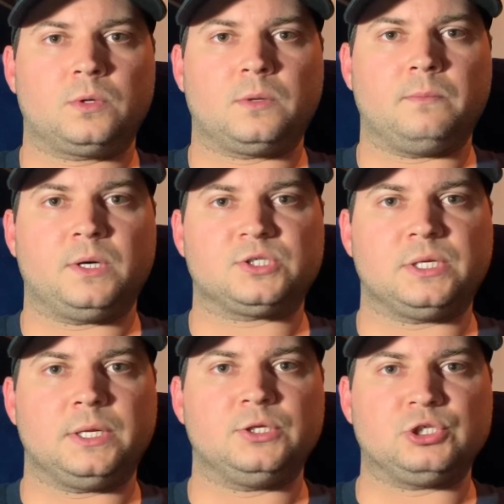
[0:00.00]

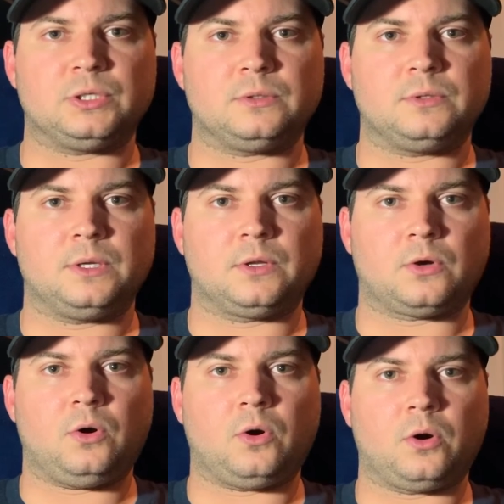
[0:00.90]
combustion engine in the
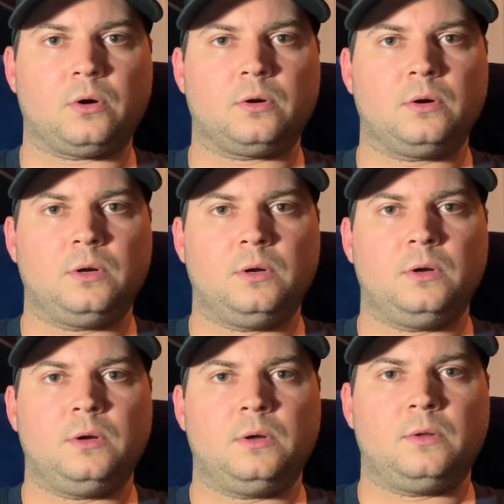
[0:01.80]
car
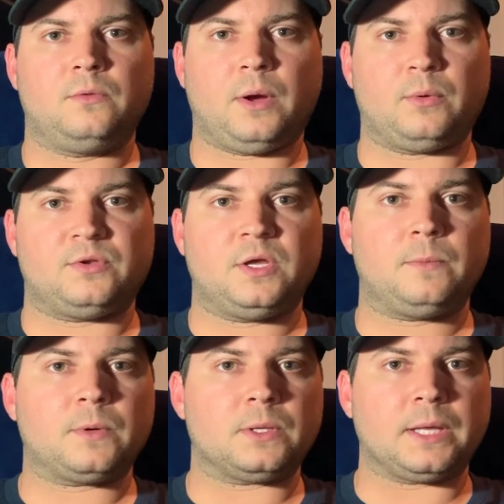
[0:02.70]
that would
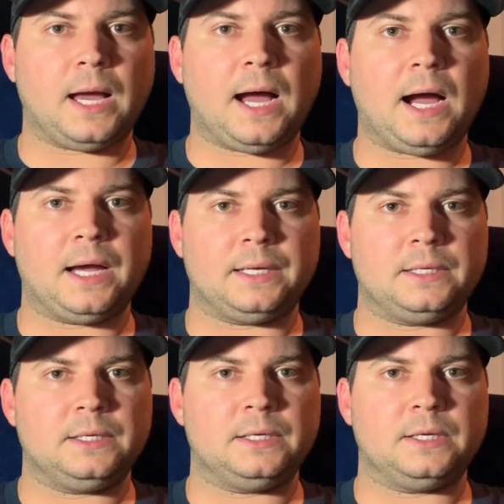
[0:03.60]
typically hide
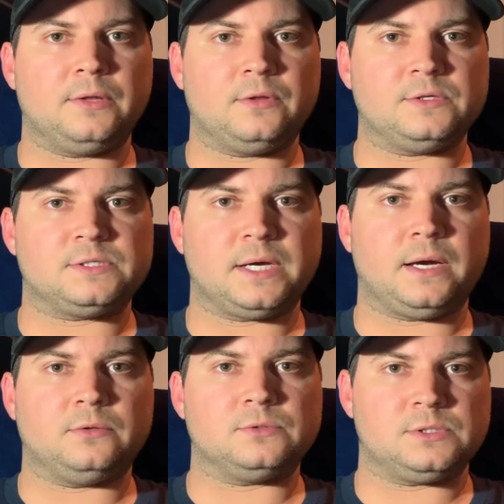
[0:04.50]
any of these
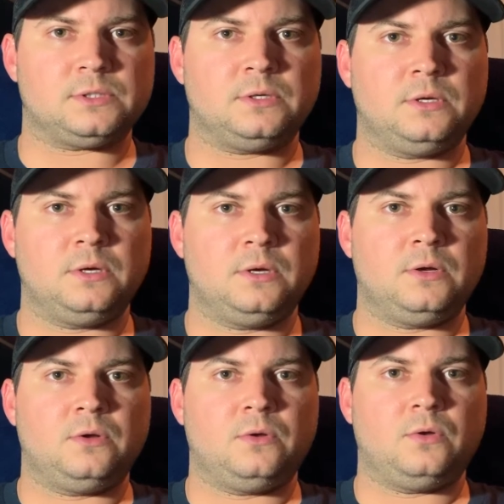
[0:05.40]
sounds,
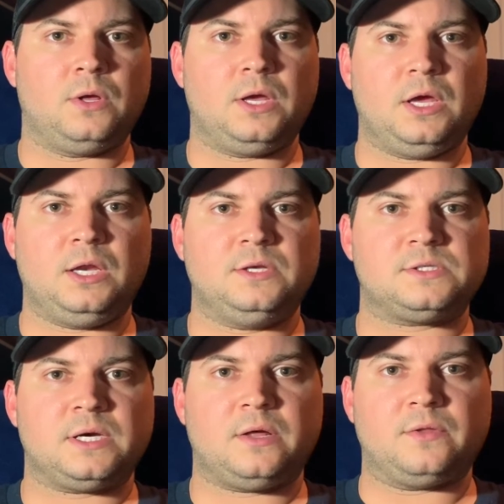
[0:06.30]
any
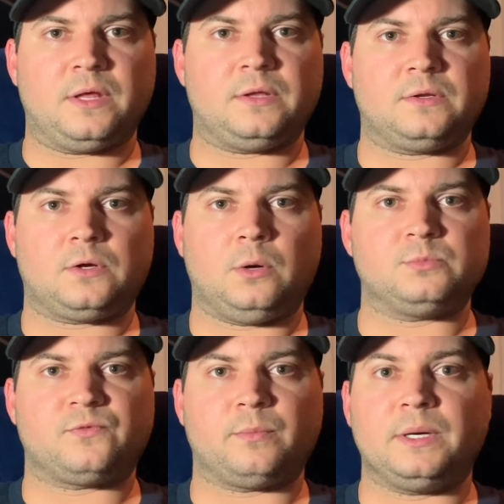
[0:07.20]
sound that
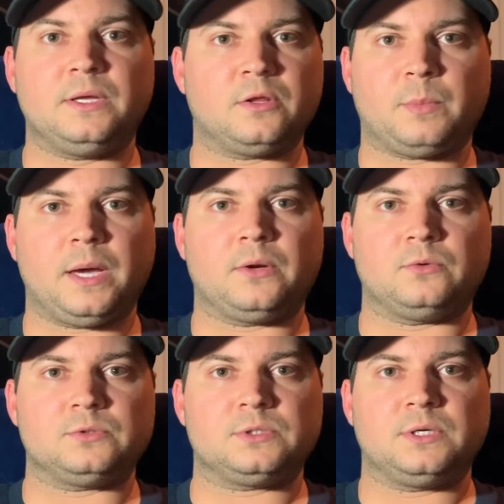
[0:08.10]
comes from any of the
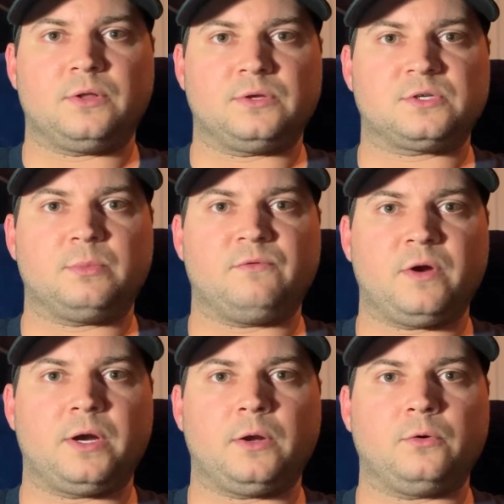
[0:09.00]
panels, it's going to be
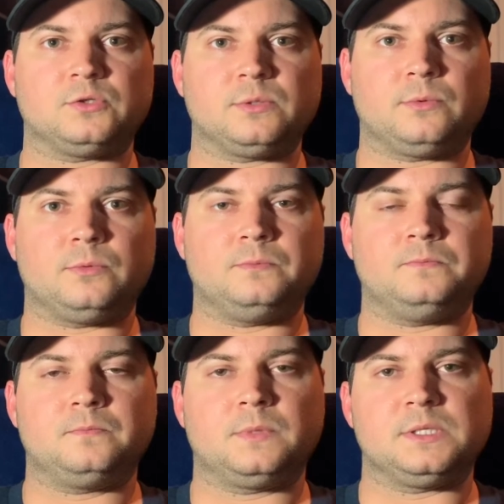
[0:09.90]
very noticeable.
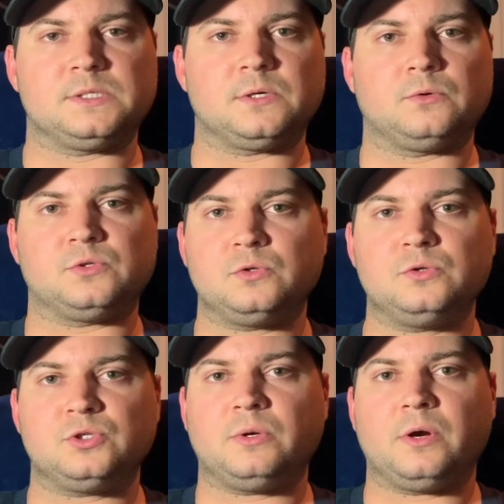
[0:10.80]
And so as soon
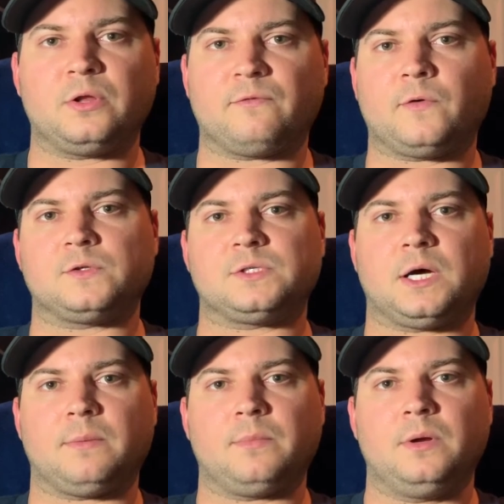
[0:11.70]
as you hear it the first
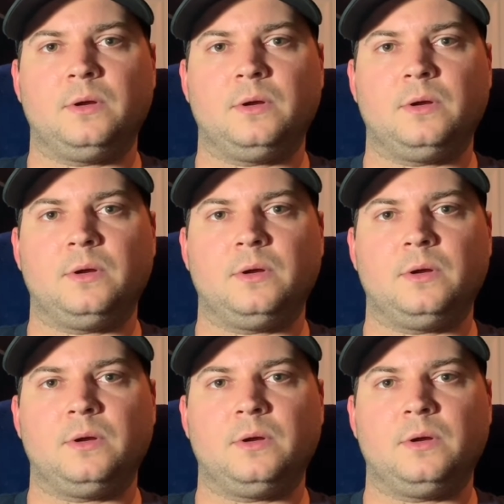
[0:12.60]
time,